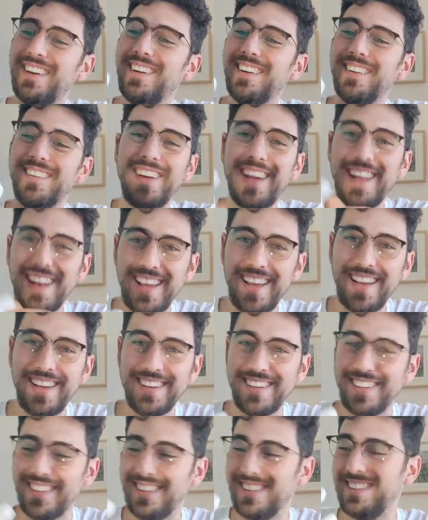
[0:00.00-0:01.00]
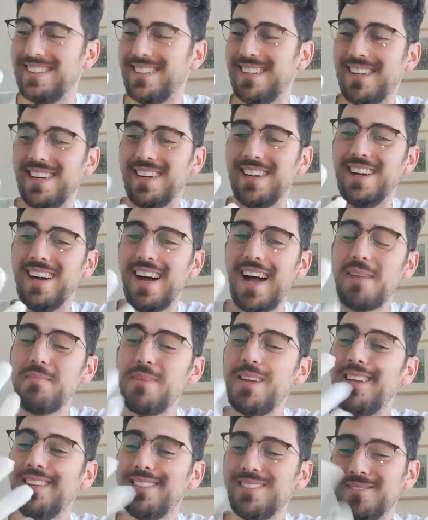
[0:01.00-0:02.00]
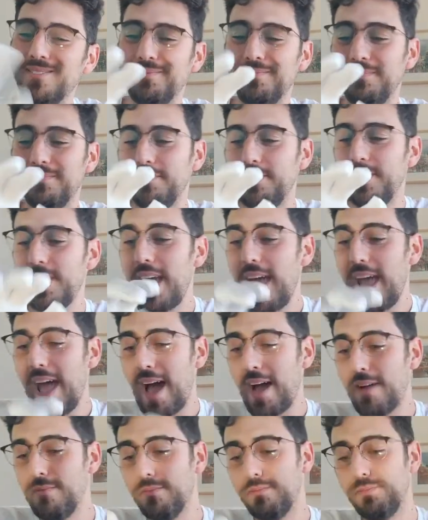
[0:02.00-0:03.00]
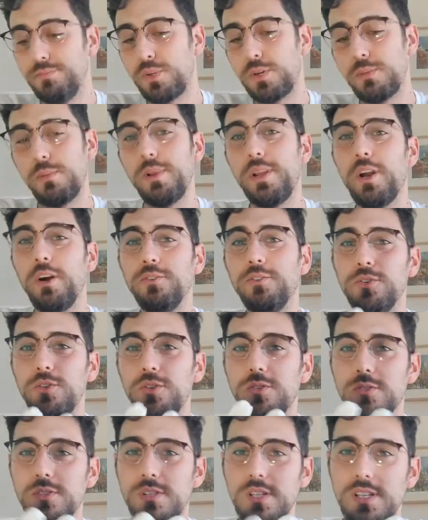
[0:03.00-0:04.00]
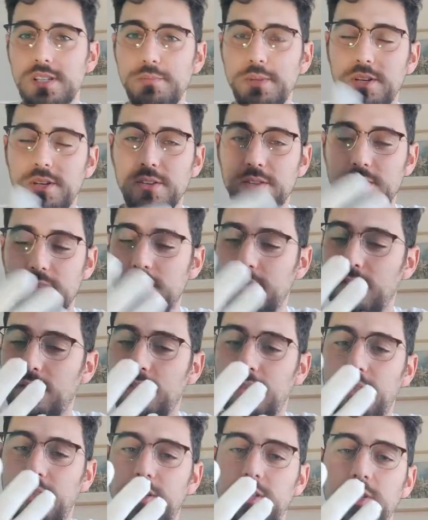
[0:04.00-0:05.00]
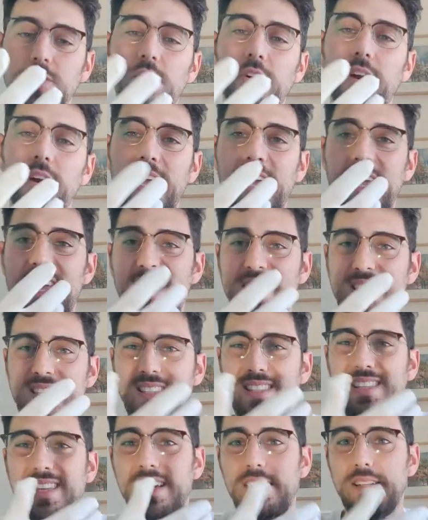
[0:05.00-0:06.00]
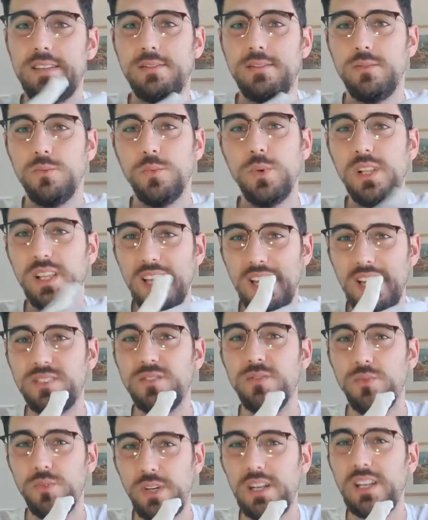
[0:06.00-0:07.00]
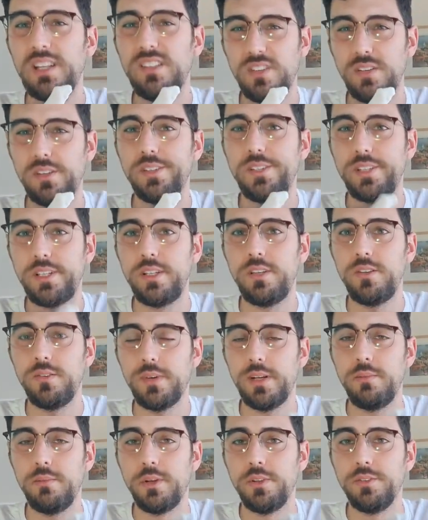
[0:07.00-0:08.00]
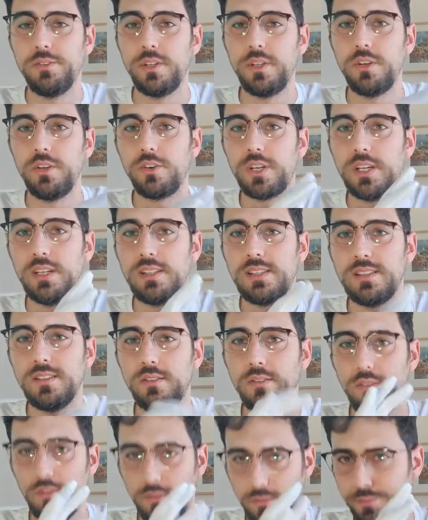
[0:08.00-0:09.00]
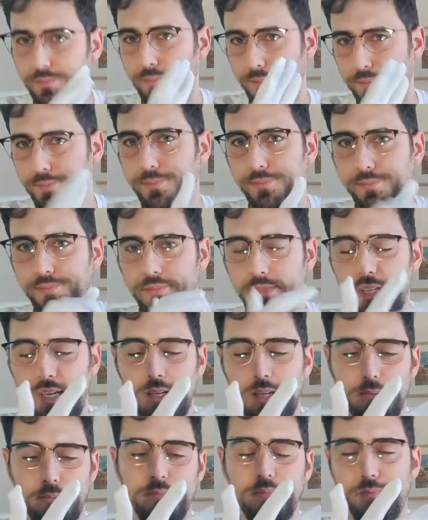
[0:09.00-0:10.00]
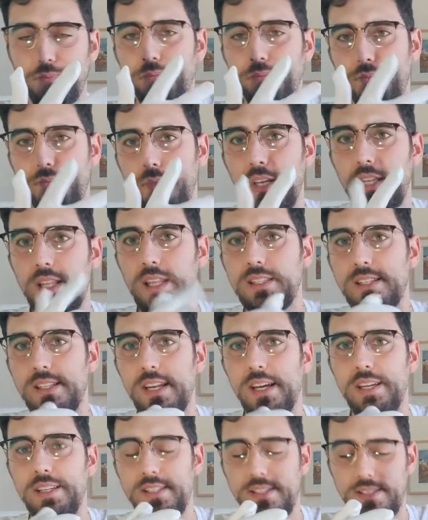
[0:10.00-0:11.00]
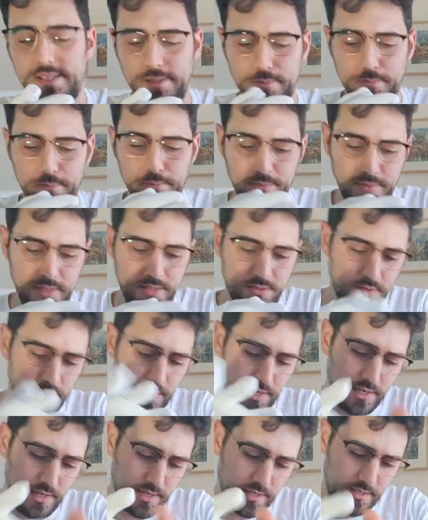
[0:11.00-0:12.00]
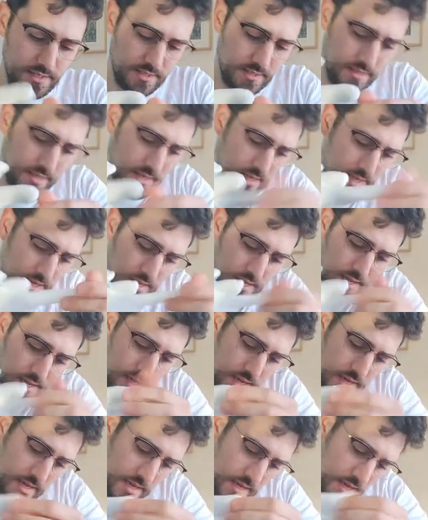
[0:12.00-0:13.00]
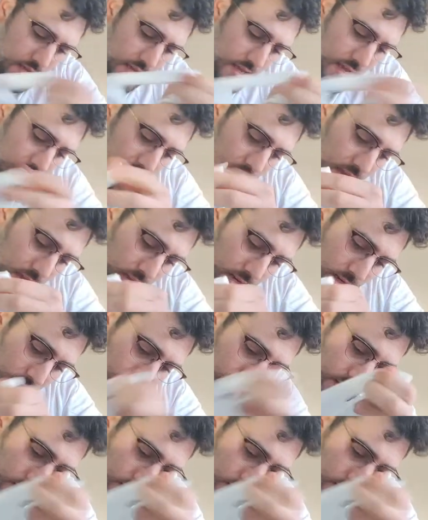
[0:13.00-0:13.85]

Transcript: Really? I mean, yeah, I'm probably going to use this because your hands will get really dirty while mounting your kit. So, yeah, that's nice. That's really nice. And